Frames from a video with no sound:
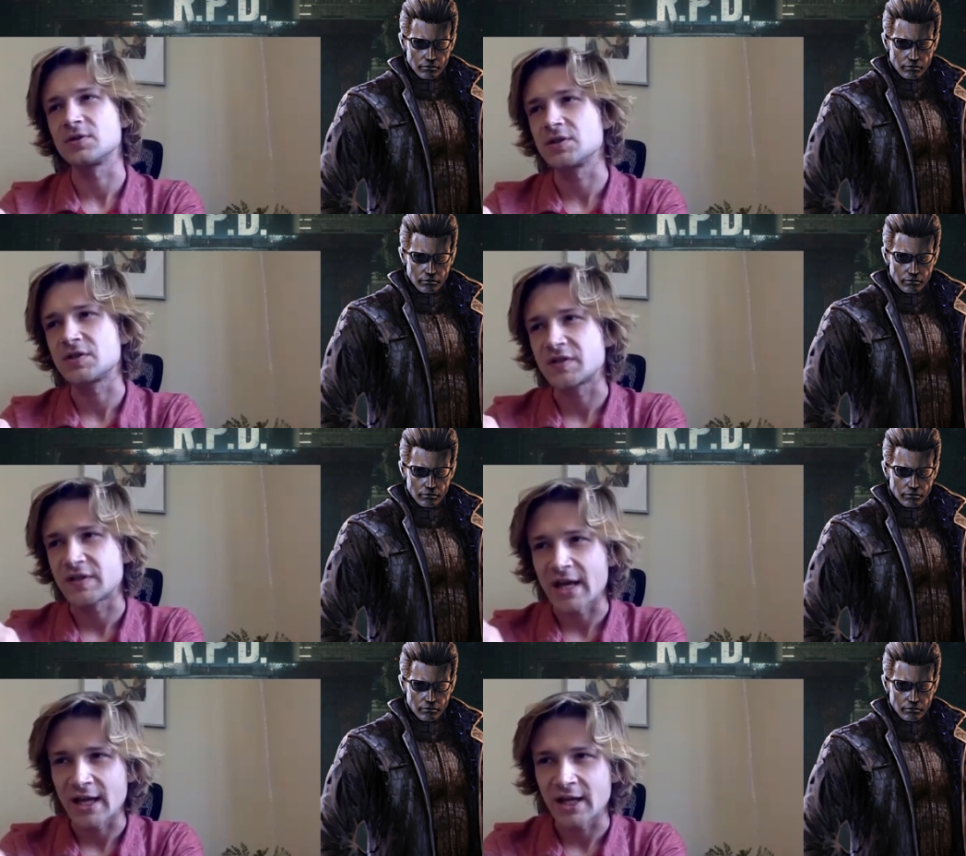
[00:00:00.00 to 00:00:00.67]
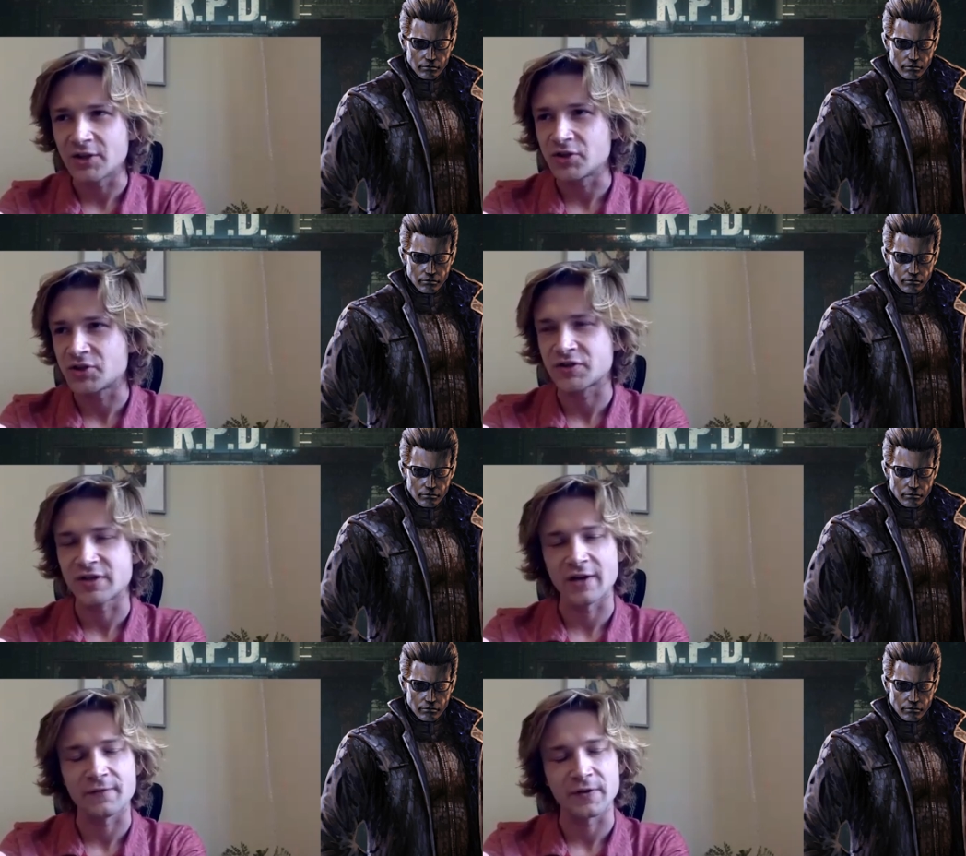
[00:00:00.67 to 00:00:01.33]
Speaker 1: stage
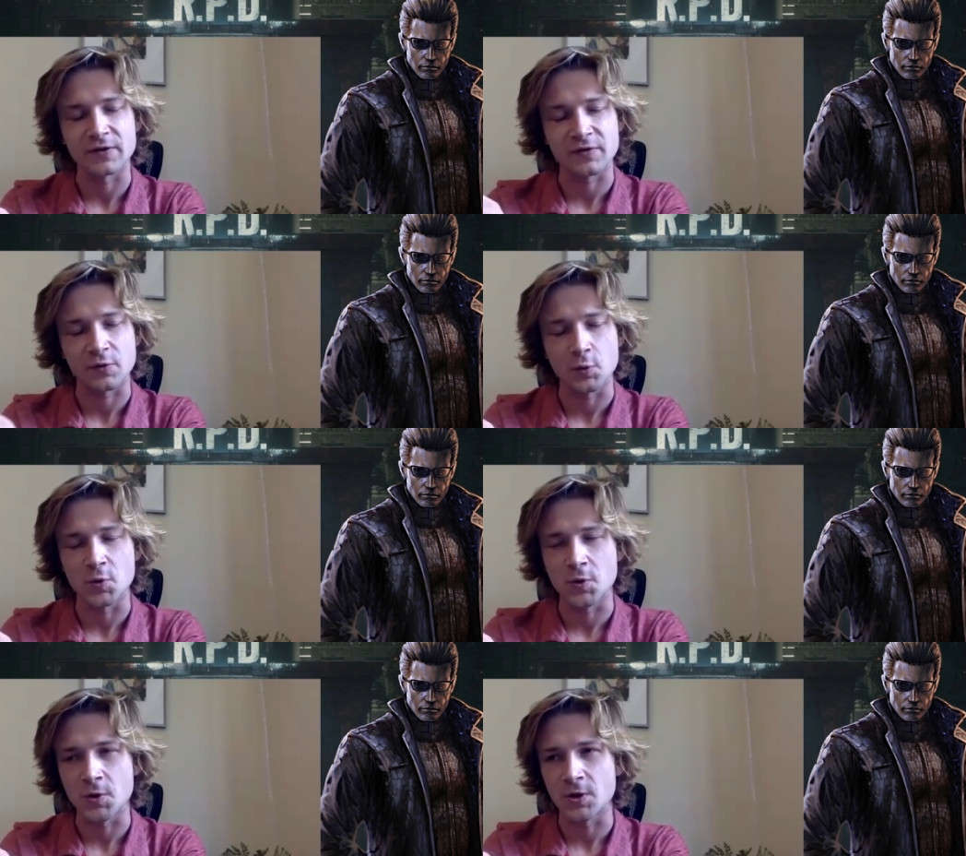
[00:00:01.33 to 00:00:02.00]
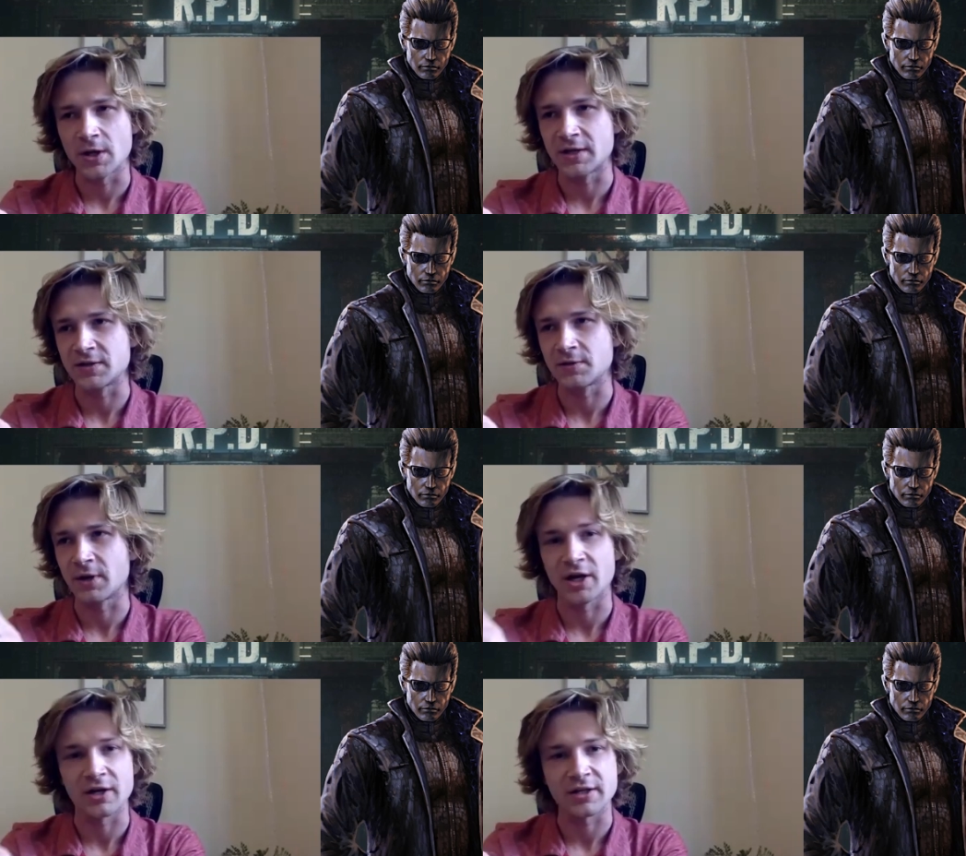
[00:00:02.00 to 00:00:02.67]
stuff in school and
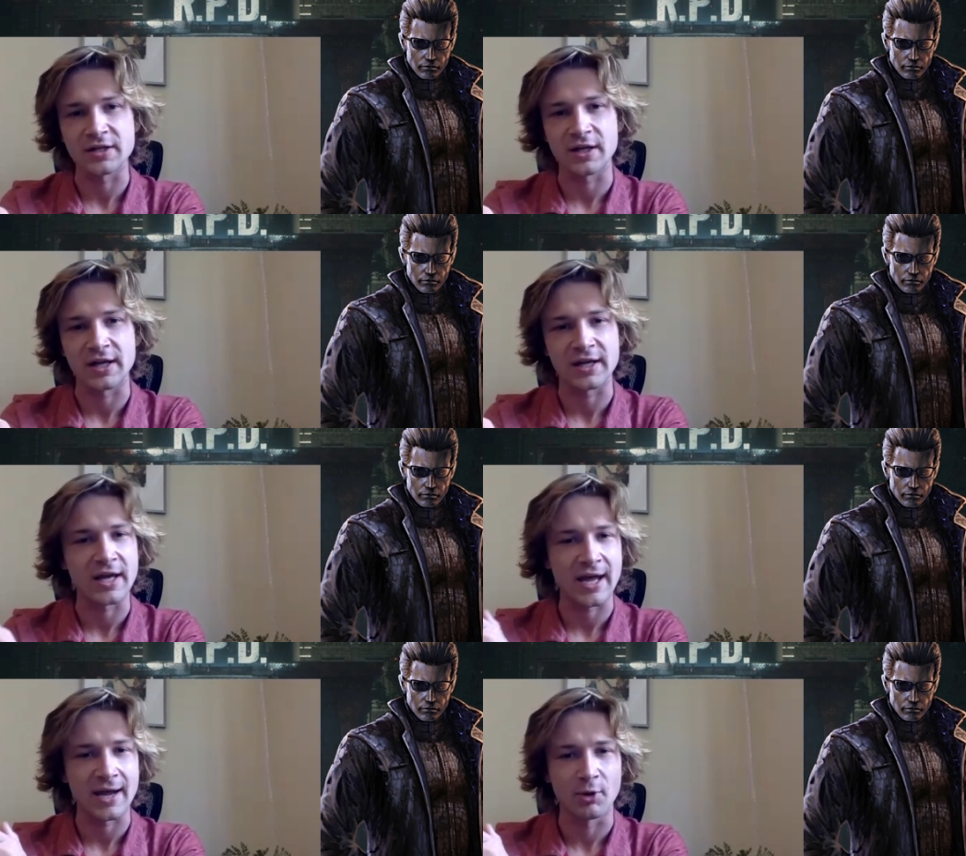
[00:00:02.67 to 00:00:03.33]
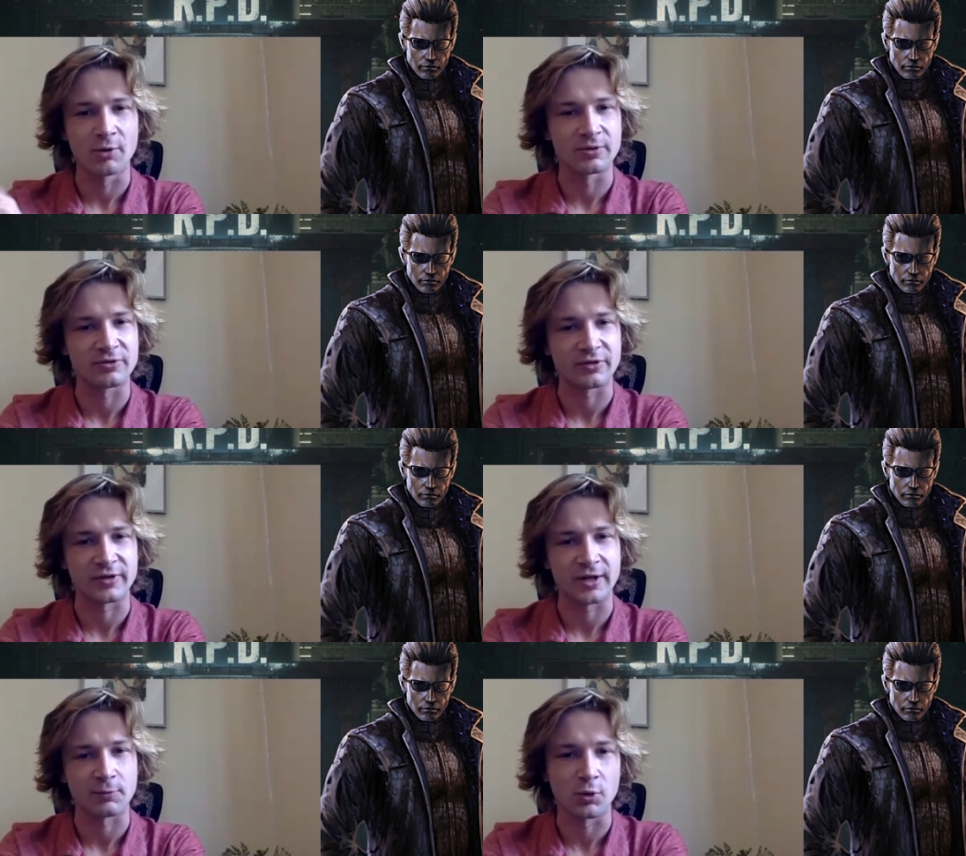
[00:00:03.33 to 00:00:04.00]
doing on camera was
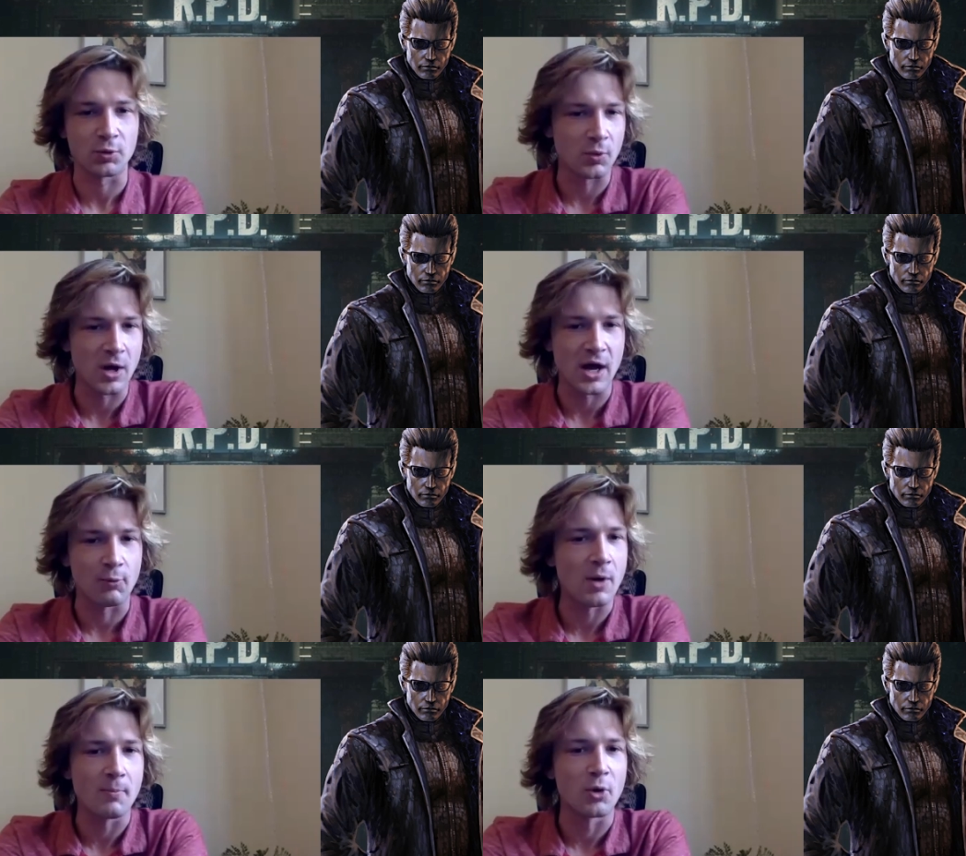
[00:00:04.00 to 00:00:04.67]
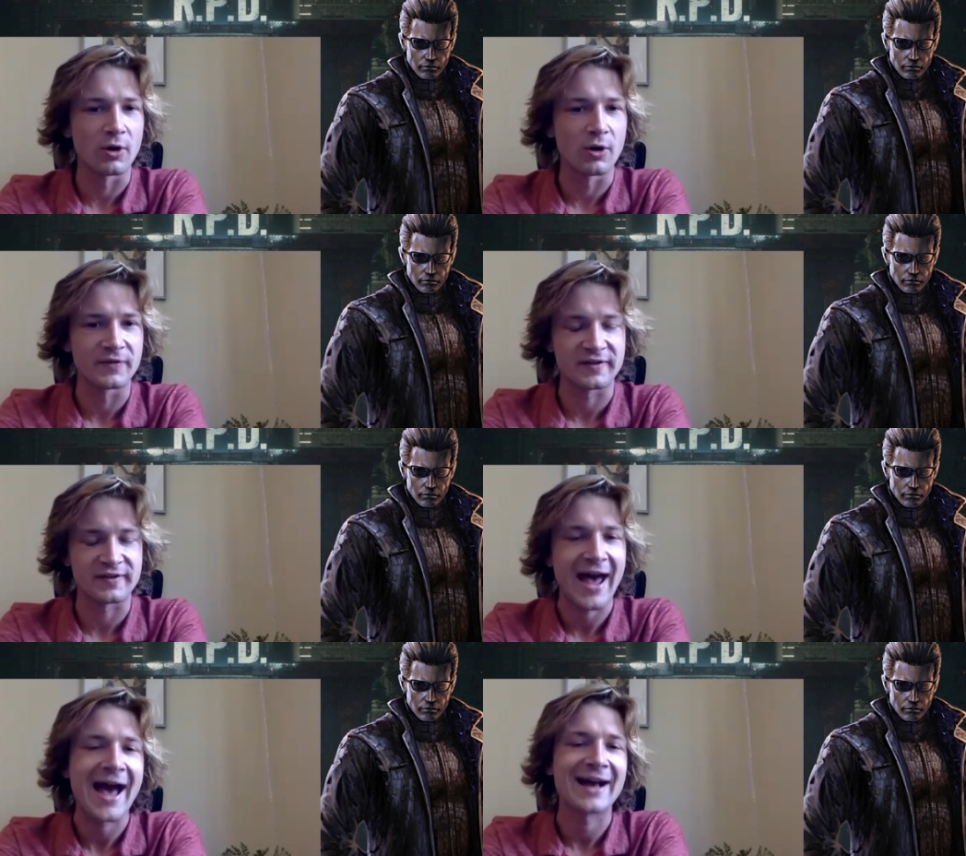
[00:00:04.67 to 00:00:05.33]
just like, well, what what more of
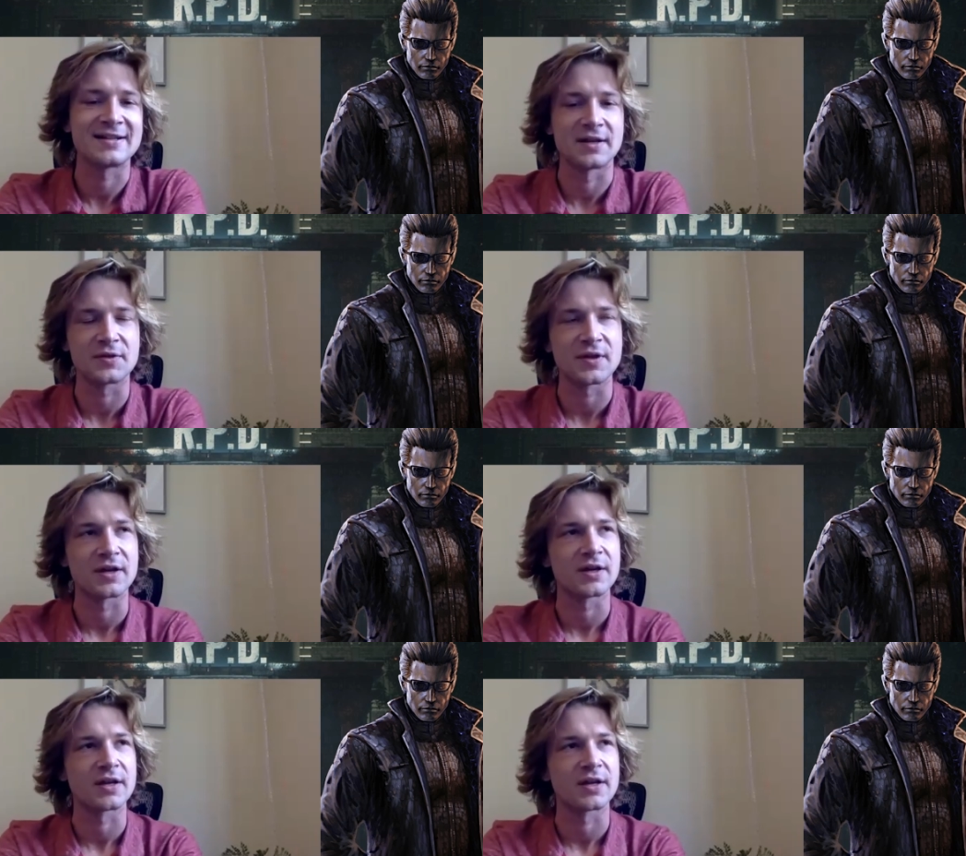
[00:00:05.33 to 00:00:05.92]
this acting thing